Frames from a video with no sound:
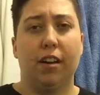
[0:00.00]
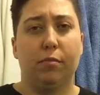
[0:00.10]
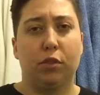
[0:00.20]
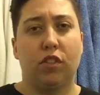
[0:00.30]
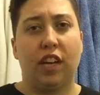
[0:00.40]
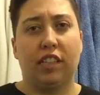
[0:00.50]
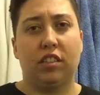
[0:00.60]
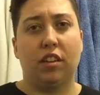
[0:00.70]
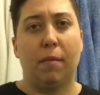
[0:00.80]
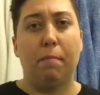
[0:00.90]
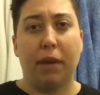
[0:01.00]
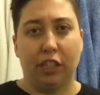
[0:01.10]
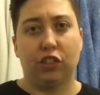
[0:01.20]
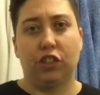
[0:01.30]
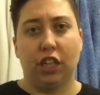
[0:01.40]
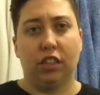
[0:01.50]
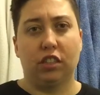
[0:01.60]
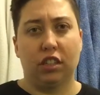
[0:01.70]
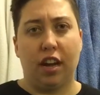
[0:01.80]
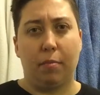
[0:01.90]
So that's a major change
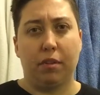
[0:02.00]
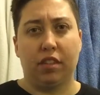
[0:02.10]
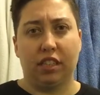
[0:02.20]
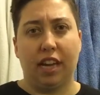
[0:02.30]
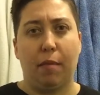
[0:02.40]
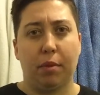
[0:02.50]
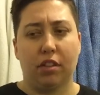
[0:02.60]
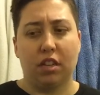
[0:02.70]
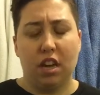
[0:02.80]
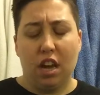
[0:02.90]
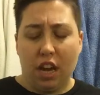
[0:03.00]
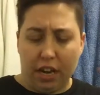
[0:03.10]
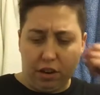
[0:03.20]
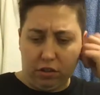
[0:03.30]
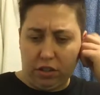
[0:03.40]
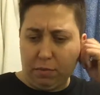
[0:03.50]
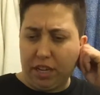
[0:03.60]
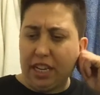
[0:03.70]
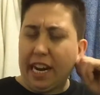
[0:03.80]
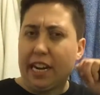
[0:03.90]
that's happened. I know
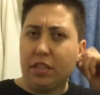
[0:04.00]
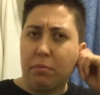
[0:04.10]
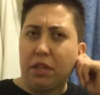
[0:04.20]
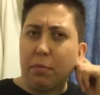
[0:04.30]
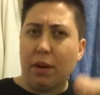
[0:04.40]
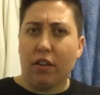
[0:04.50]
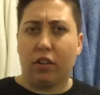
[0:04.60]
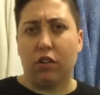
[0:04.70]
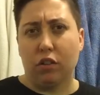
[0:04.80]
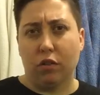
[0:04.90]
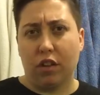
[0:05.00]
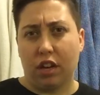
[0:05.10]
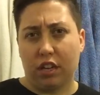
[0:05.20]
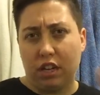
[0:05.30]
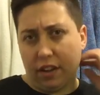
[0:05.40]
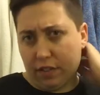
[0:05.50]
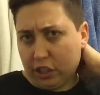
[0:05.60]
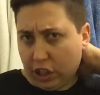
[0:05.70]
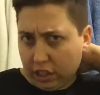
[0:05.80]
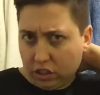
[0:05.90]
somebody had asked me about clothing. Have I
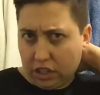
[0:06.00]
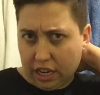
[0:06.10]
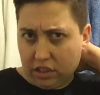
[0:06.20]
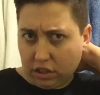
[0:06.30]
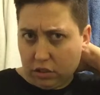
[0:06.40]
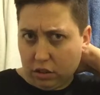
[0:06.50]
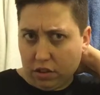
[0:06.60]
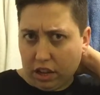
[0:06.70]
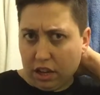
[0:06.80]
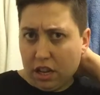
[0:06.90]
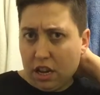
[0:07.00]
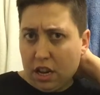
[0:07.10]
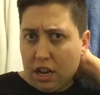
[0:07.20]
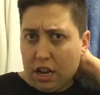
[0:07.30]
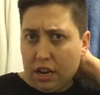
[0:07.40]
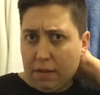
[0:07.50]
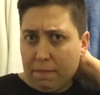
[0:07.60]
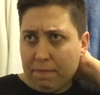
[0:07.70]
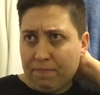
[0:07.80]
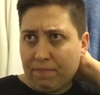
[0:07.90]
changed size in clothing?
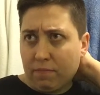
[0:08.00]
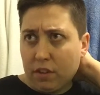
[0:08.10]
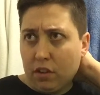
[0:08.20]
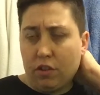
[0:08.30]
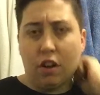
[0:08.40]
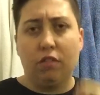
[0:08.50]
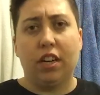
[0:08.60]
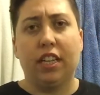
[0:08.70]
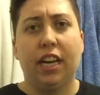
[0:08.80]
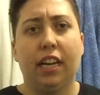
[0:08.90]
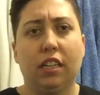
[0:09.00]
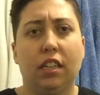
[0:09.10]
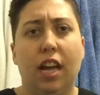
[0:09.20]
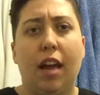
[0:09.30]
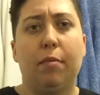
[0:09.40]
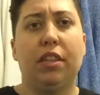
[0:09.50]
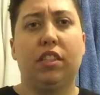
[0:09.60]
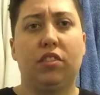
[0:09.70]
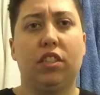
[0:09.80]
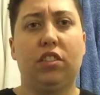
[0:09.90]
No, not yet. I mean,
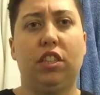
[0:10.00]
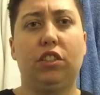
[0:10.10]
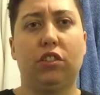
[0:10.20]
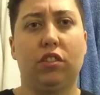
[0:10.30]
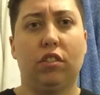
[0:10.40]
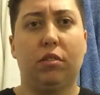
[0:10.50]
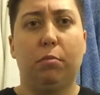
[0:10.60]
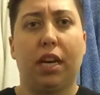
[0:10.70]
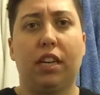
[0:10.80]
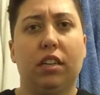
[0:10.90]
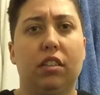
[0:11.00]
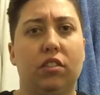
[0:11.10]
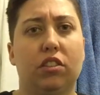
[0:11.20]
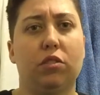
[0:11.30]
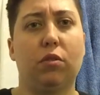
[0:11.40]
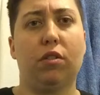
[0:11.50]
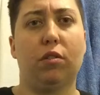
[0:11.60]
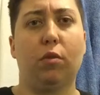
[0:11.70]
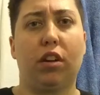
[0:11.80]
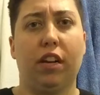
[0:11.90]
this t-shirt's a little big. This is one of the
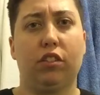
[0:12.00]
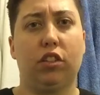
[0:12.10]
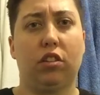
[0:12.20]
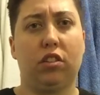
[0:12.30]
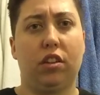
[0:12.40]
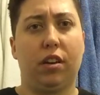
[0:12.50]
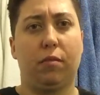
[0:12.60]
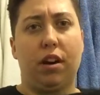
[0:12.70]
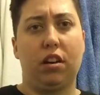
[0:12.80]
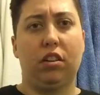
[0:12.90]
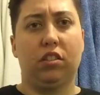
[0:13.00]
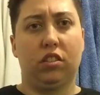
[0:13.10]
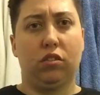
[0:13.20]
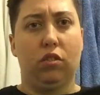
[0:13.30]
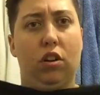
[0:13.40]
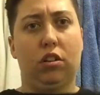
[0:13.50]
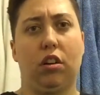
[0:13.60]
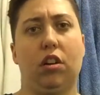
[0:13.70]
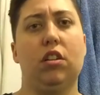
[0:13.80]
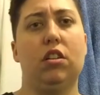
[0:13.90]
workout shirts that I wear because it's longer.